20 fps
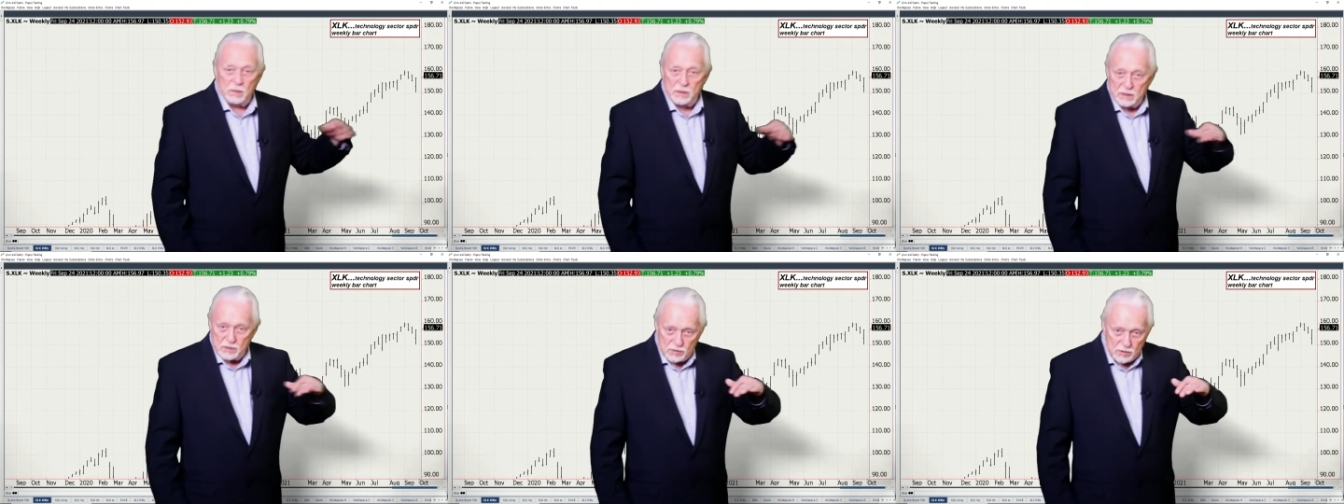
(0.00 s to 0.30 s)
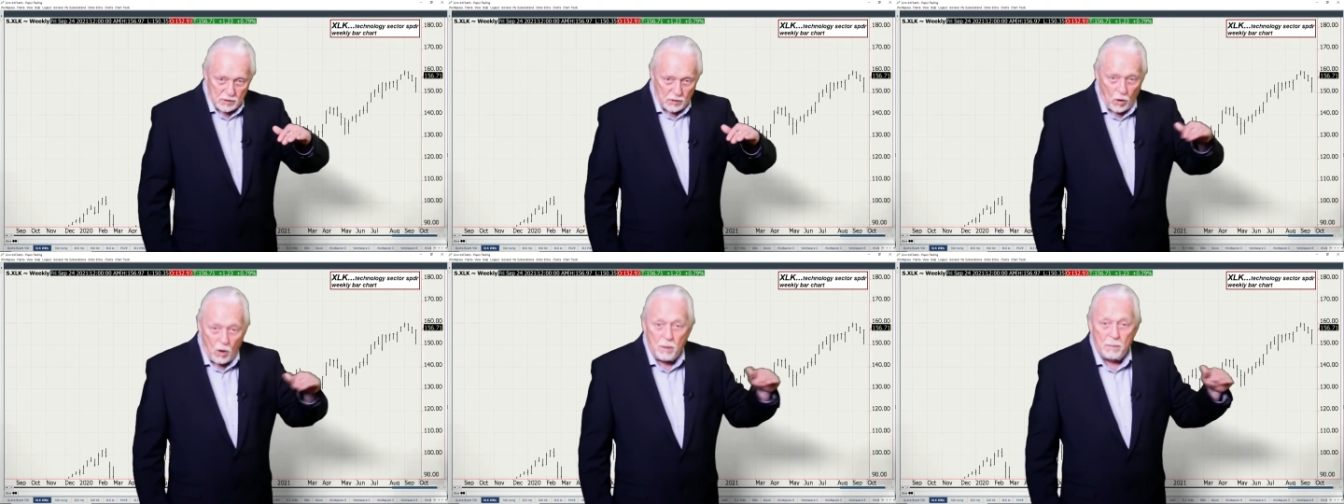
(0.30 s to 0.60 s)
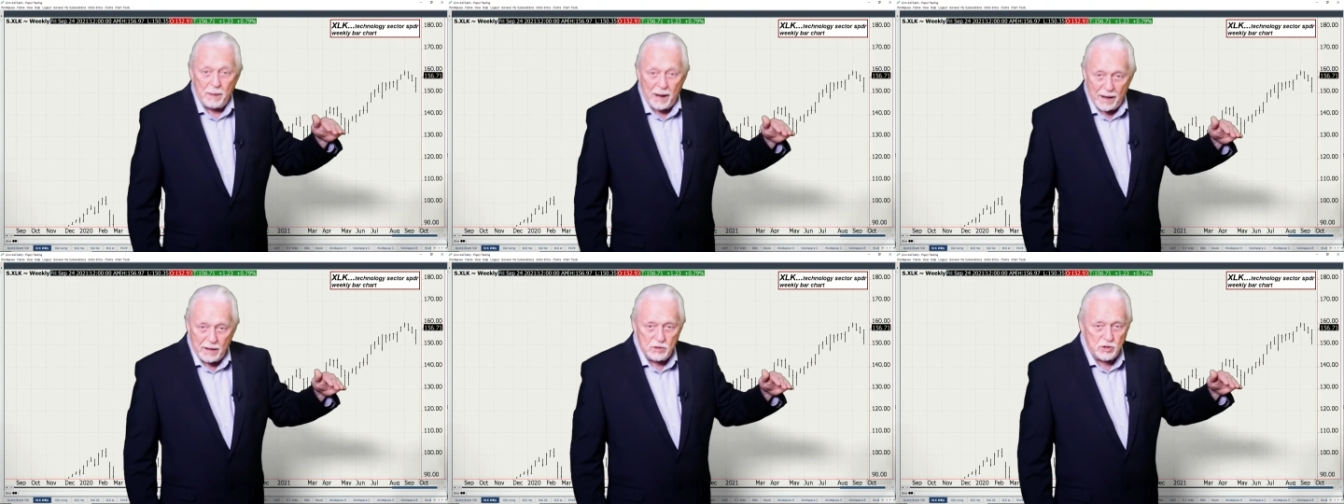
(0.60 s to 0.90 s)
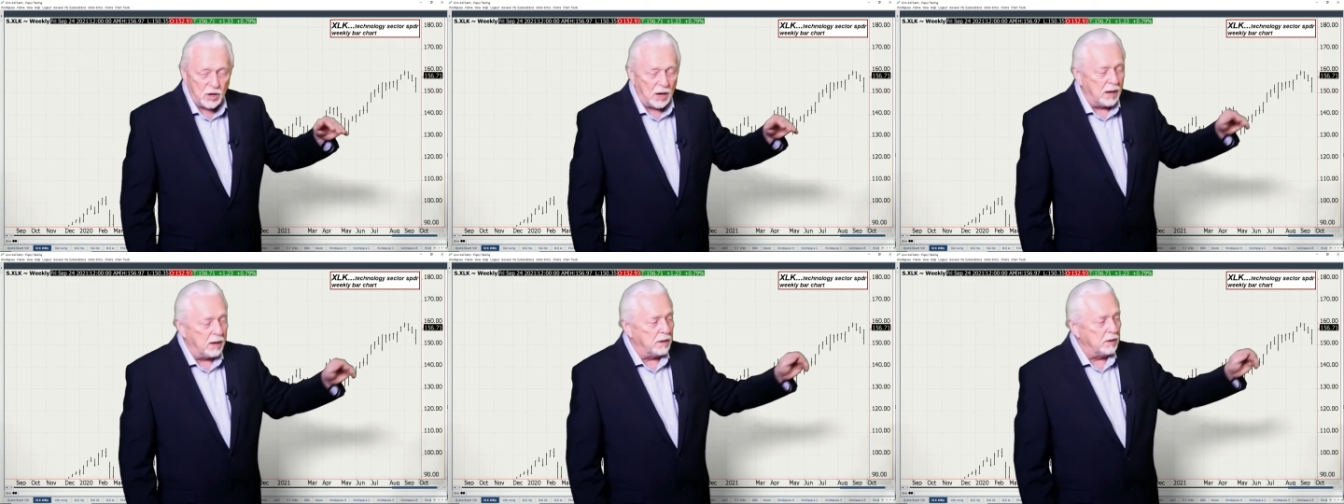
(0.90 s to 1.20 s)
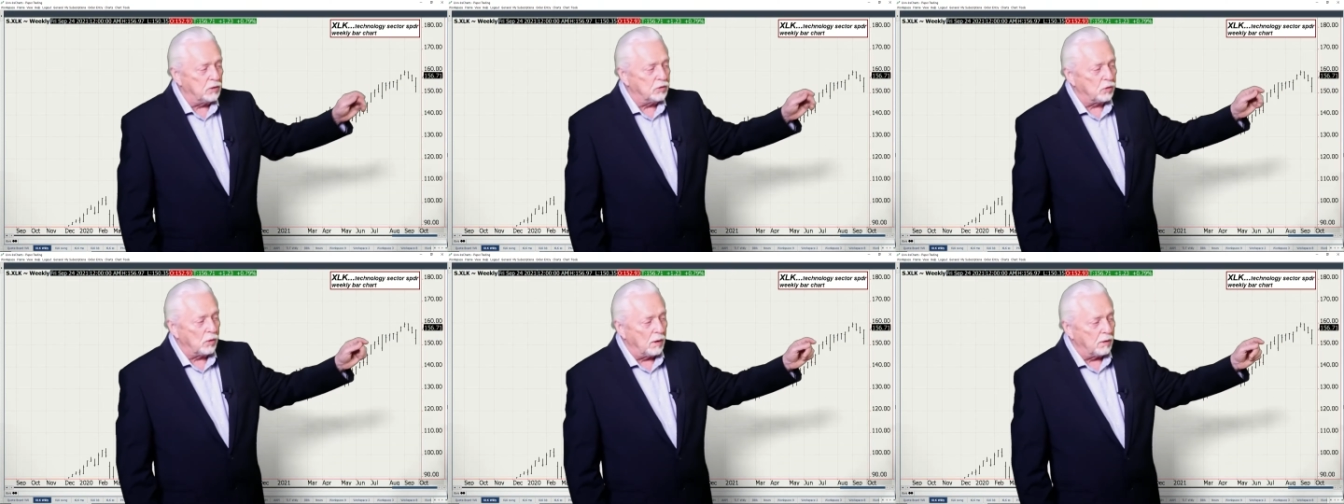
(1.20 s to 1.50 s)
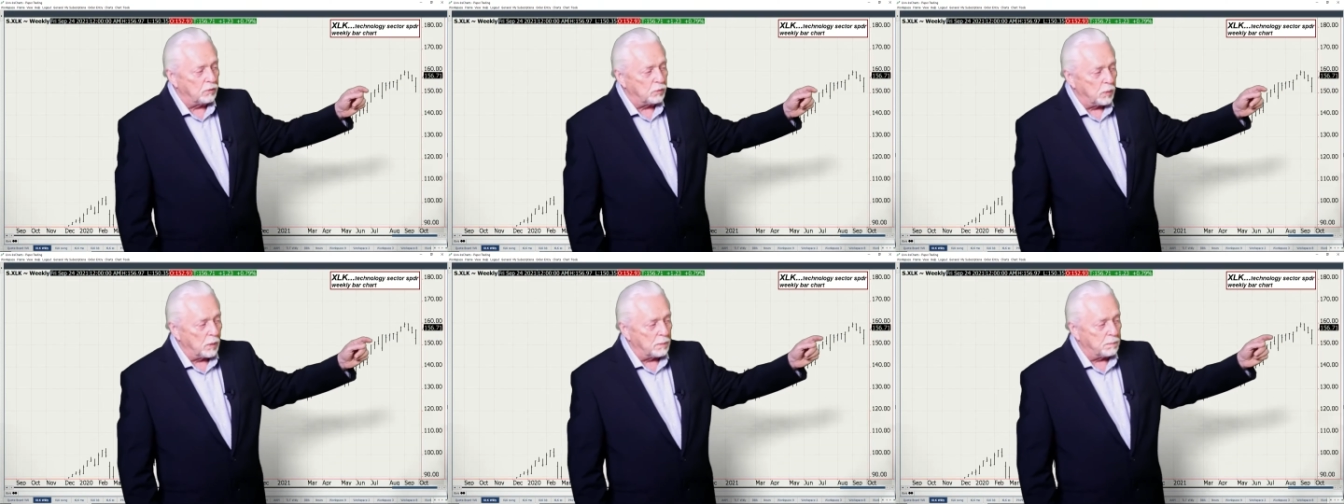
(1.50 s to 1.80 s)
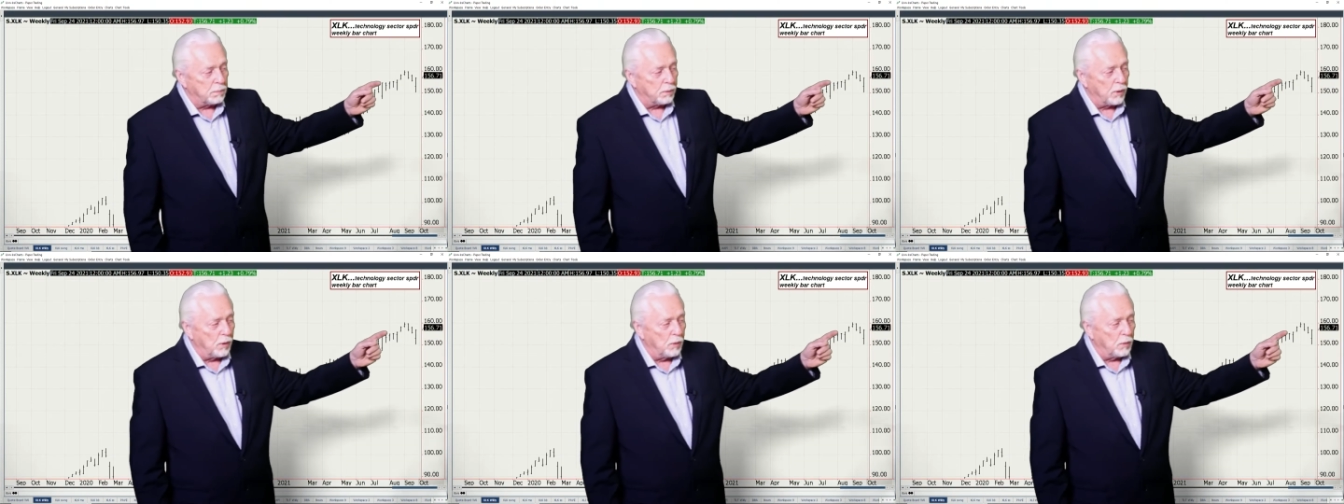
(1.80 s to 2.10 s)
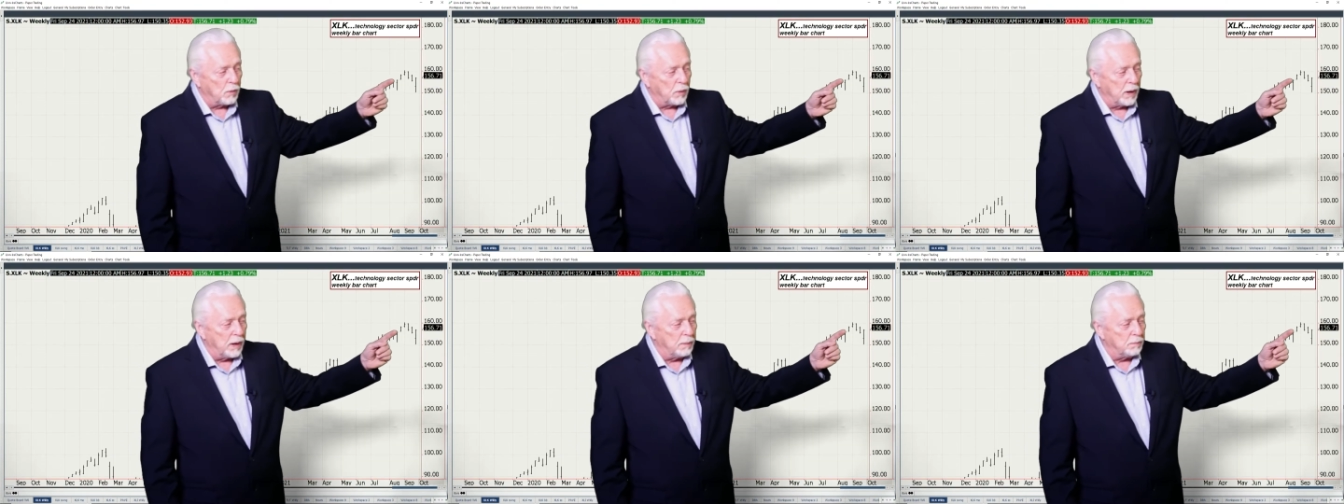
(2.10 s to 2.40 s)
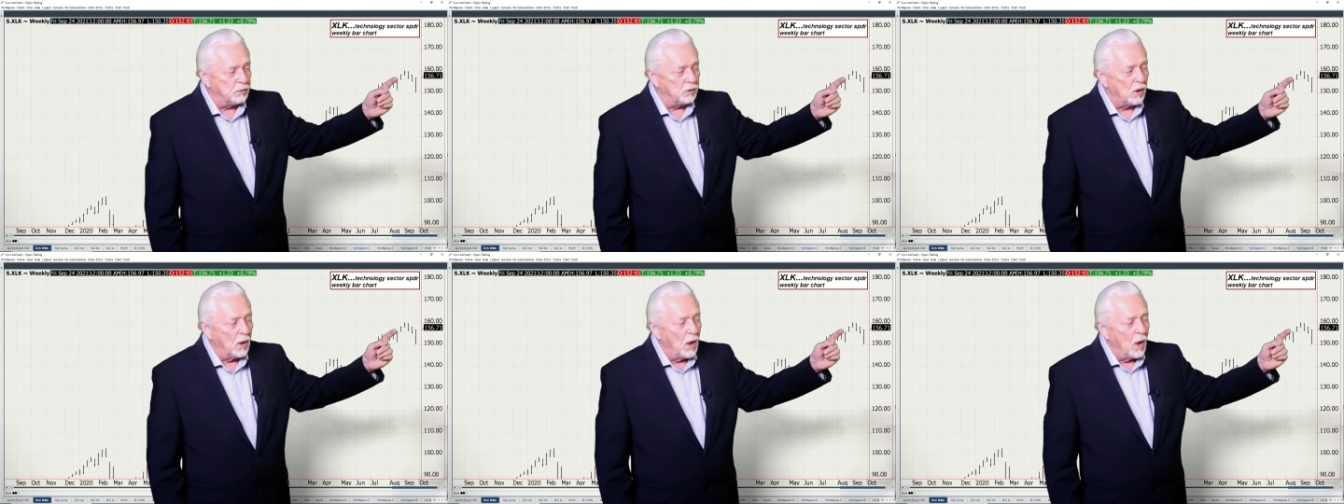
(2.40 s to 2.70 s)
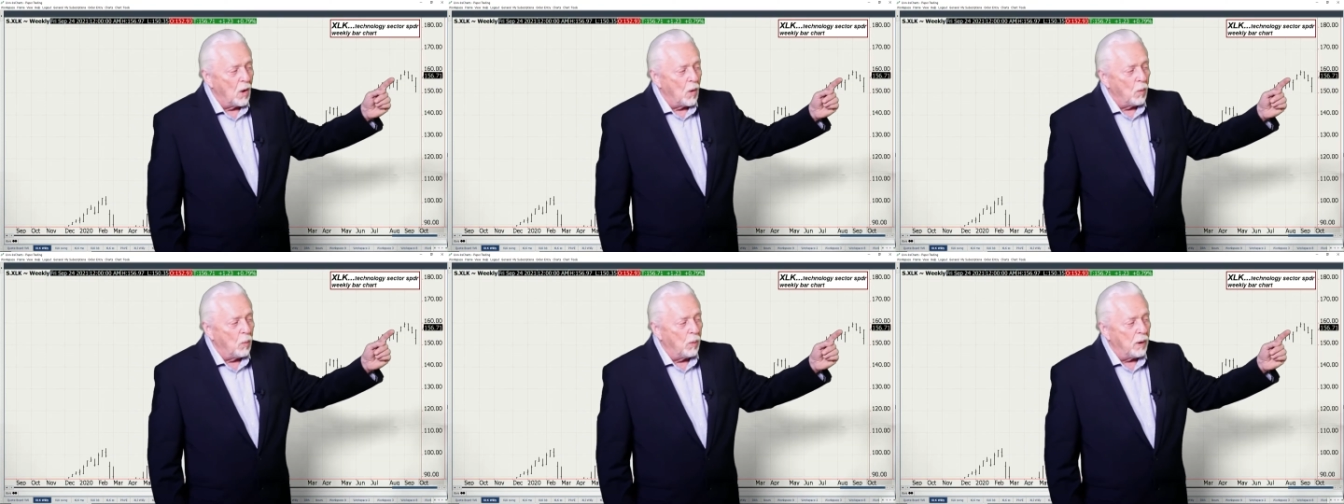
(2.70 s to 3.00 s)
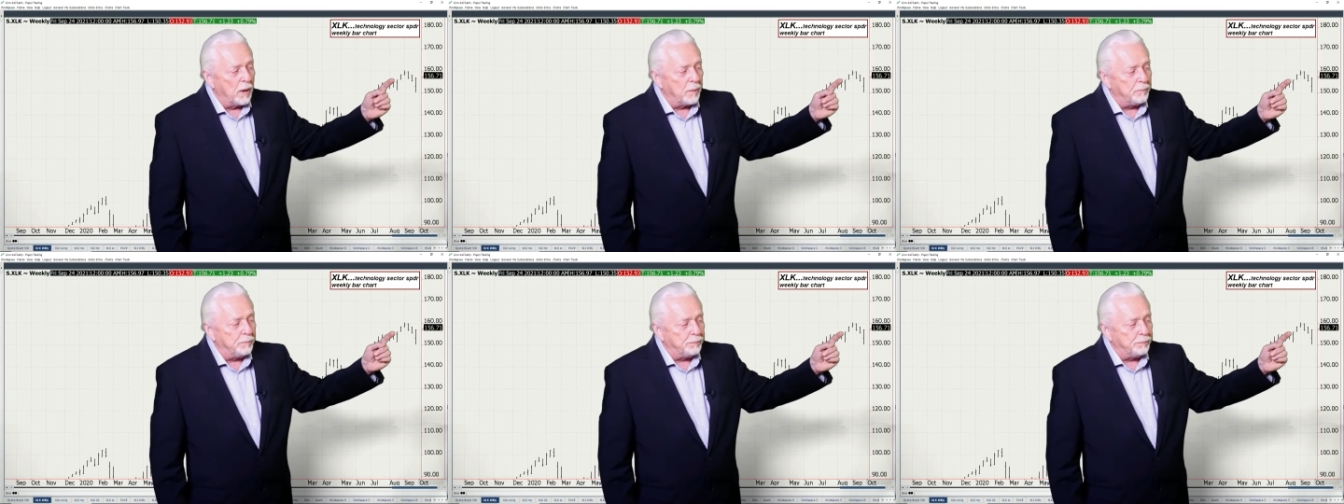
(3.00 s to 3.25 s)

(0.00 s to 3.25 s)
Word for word: and it's in all my charting software programs, where